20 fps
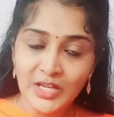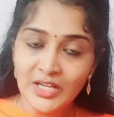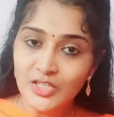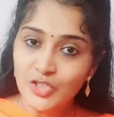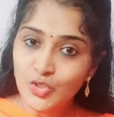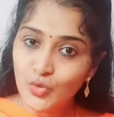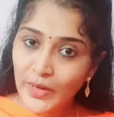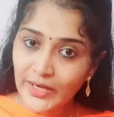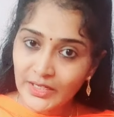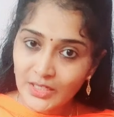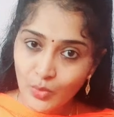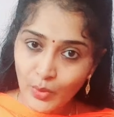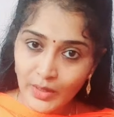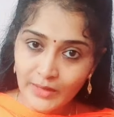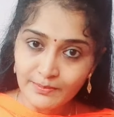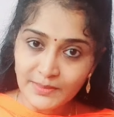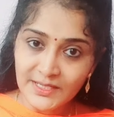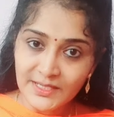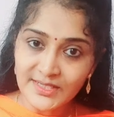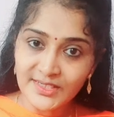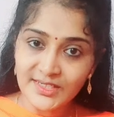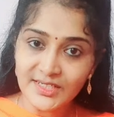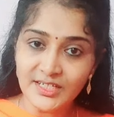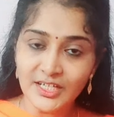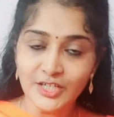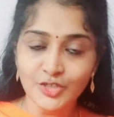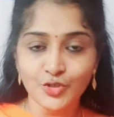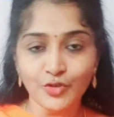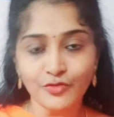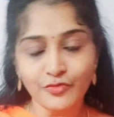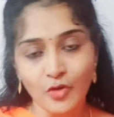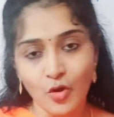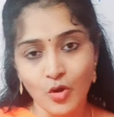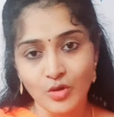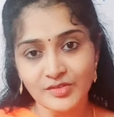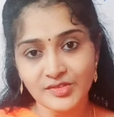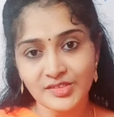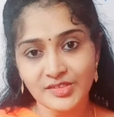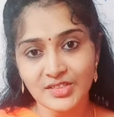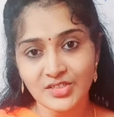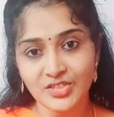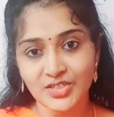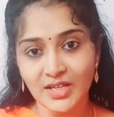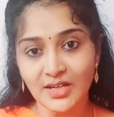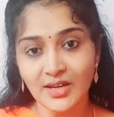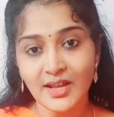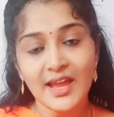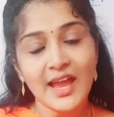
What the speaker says: 21% of oxygen,